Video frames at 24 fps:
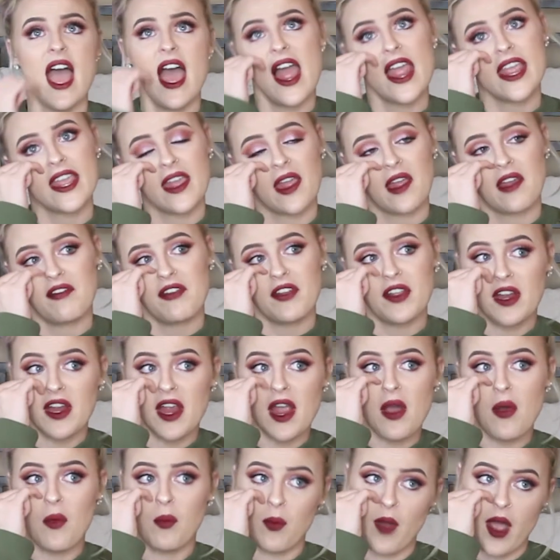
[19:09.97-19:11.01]
I can't figure
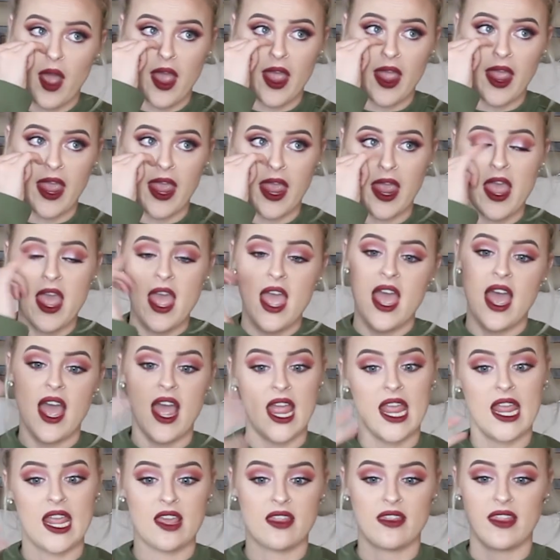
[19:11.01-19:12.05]
out why
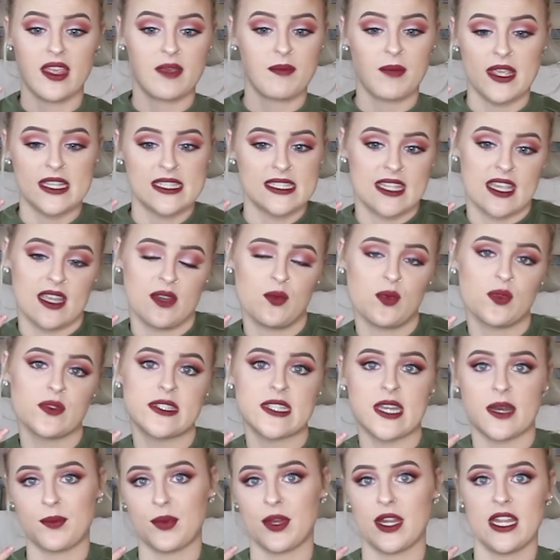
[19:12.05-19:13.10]
my skin won't
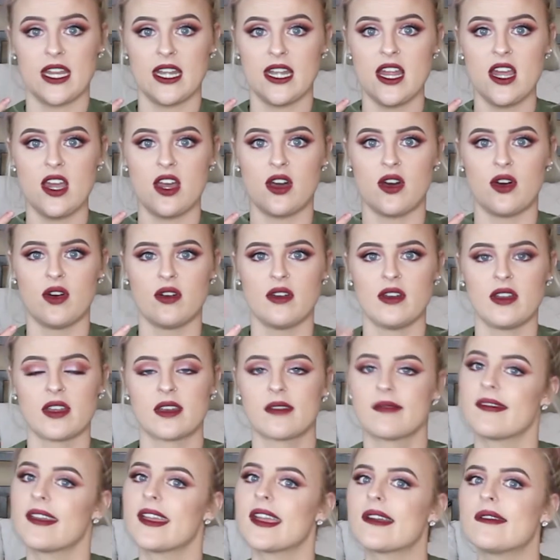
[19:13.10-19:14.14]
stop breaking out. And
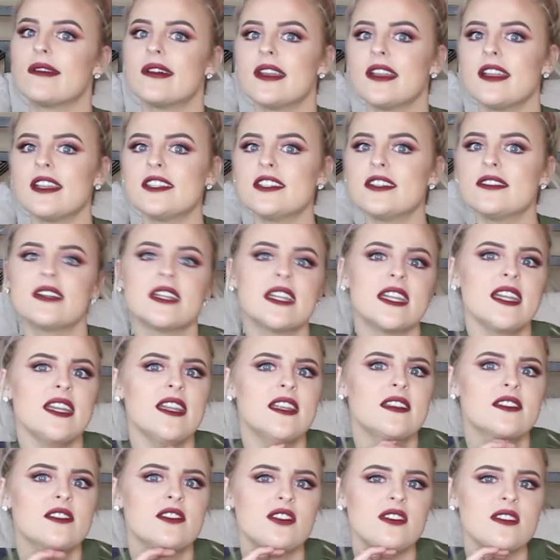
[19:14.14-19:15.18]
I'm like, what did you eat?